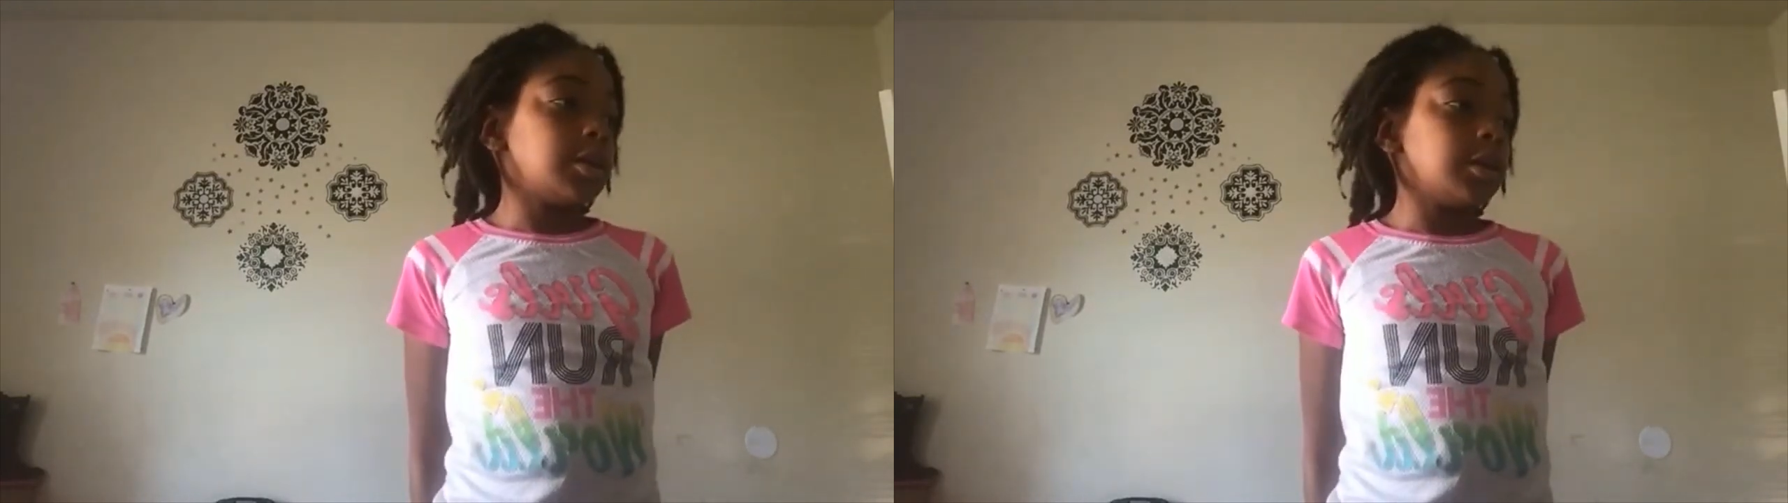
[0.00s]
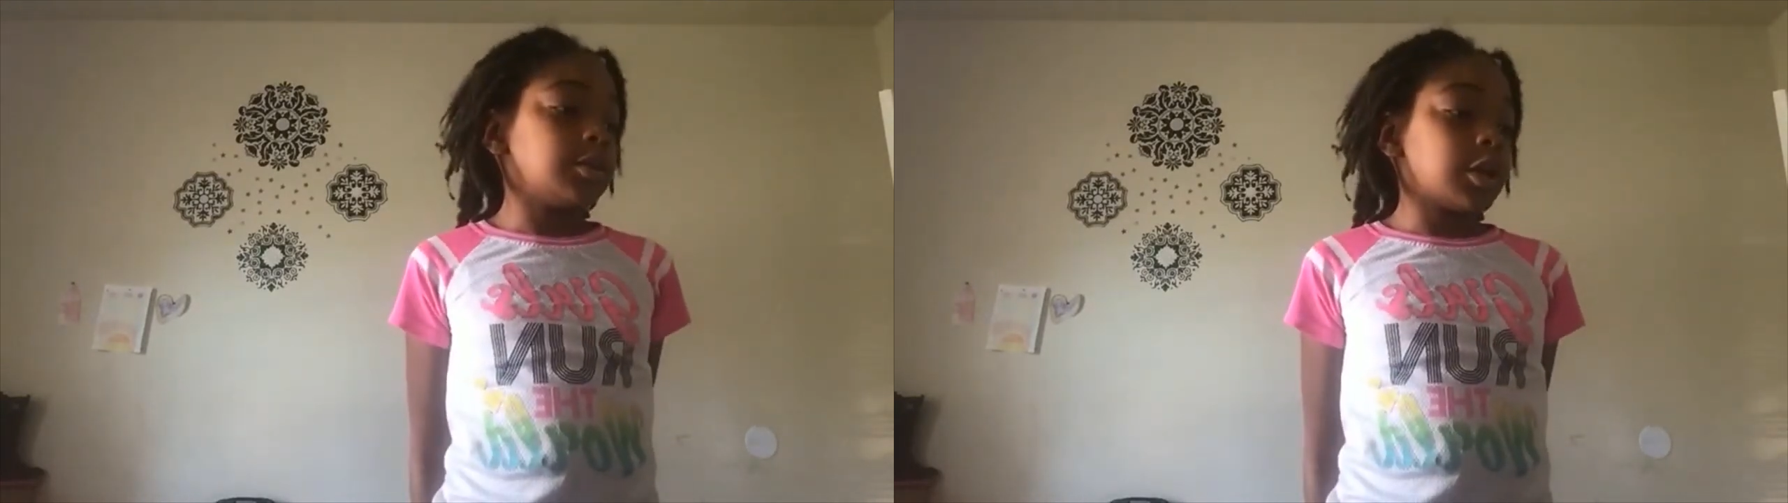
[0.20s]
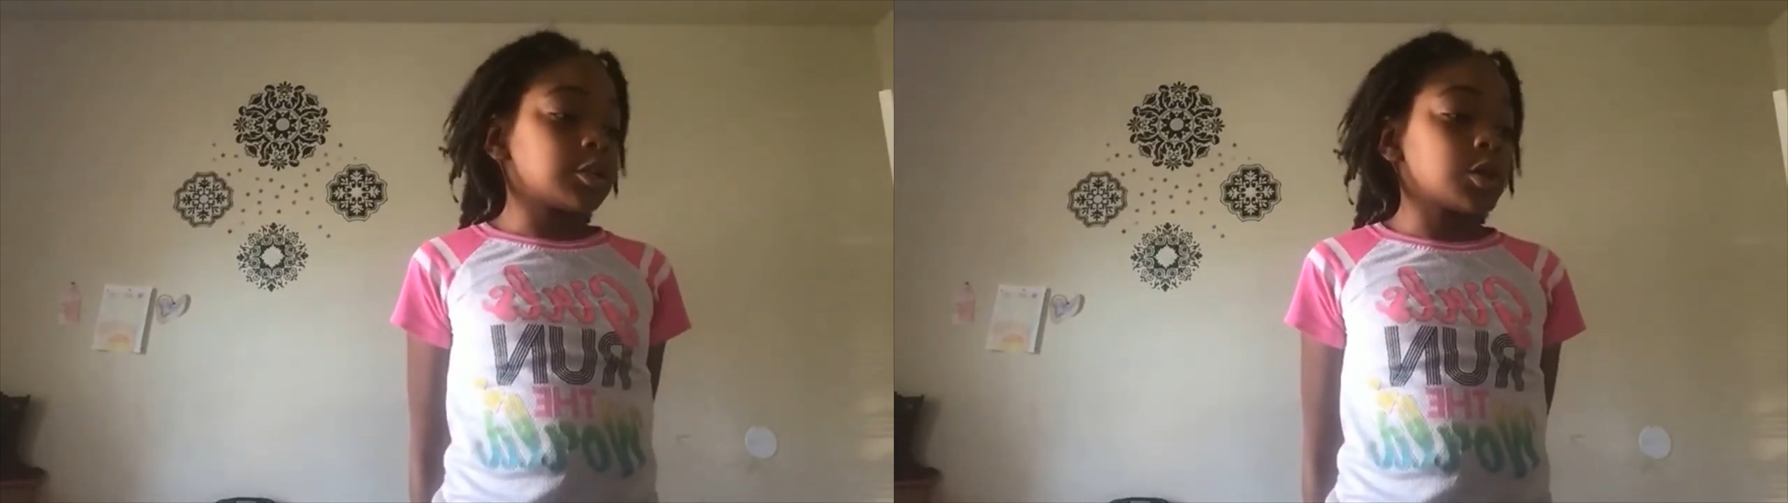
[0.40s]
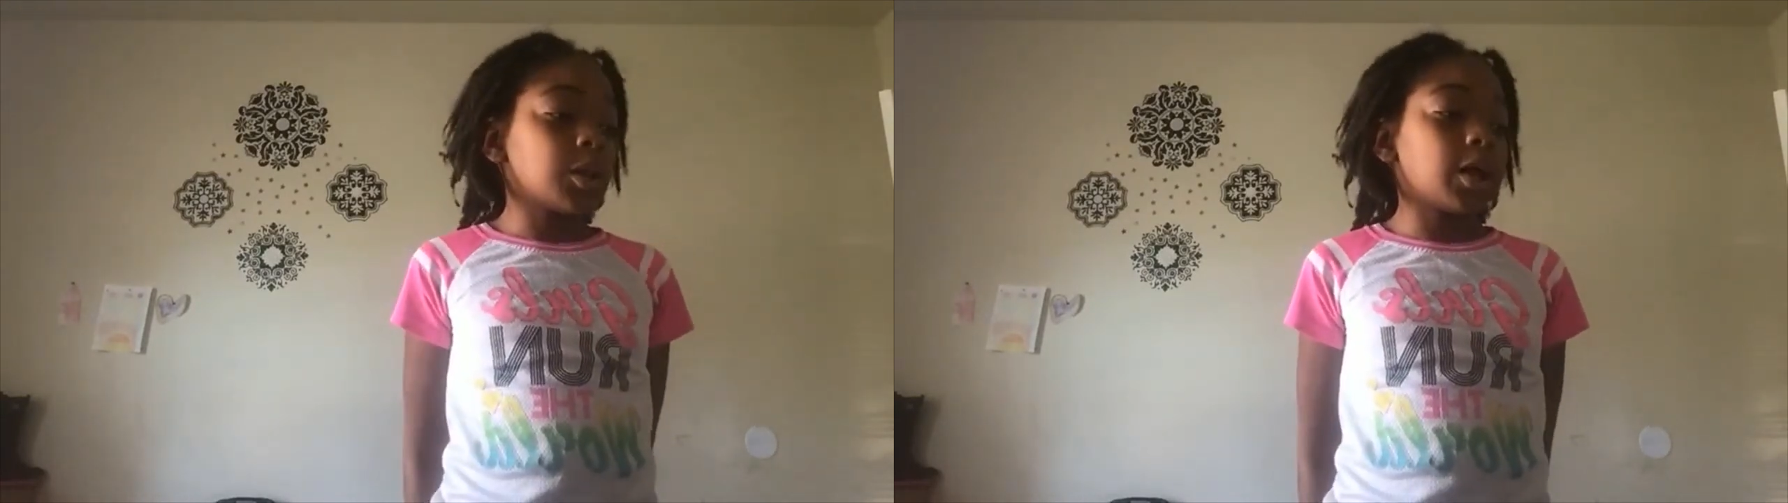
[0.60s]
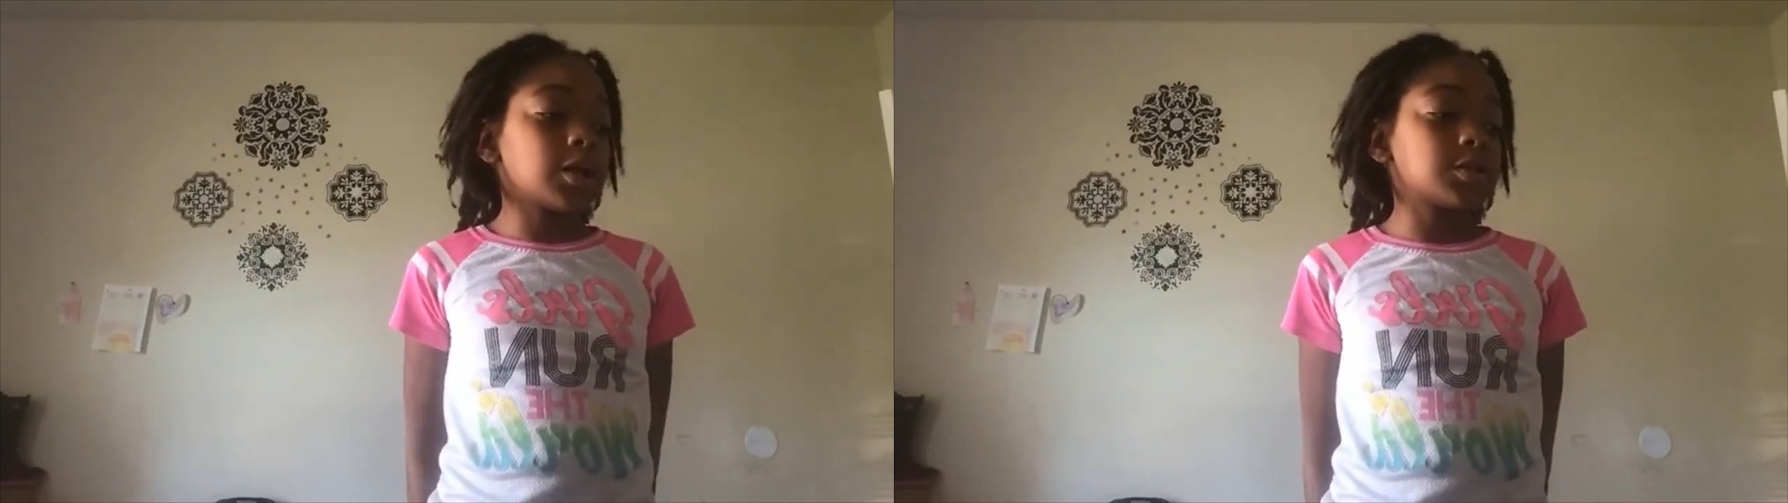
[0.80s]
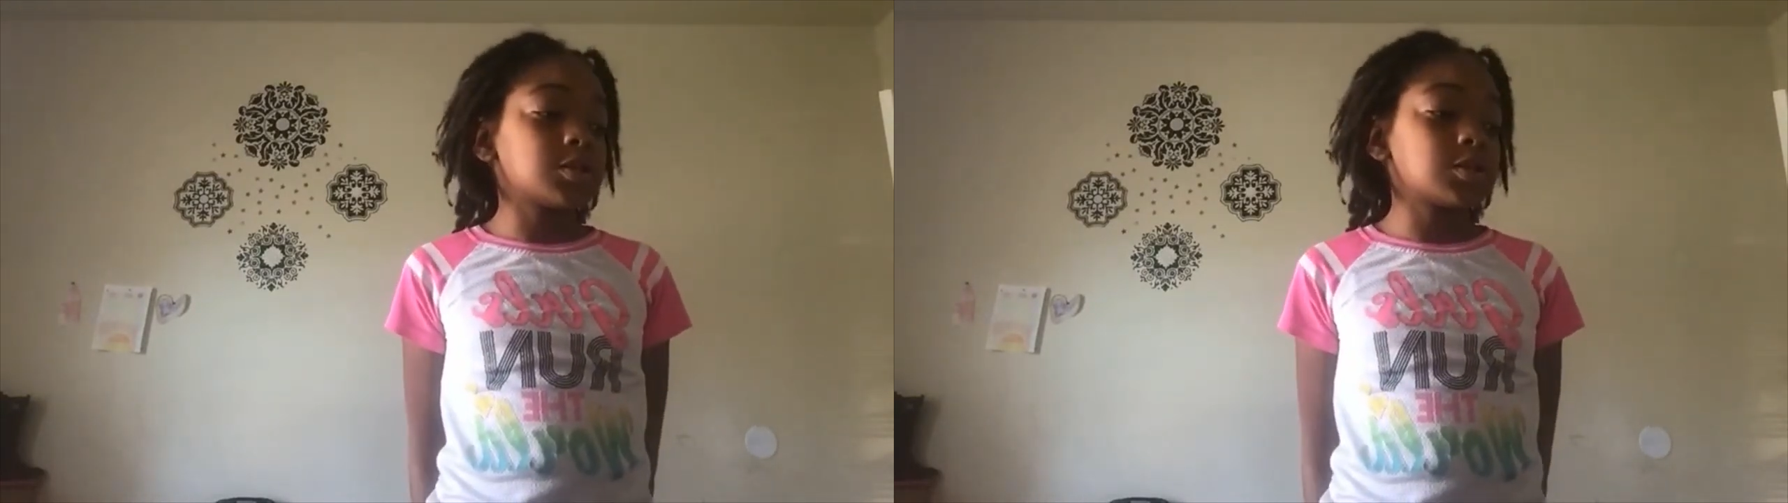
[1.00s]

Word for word: and that's all I have to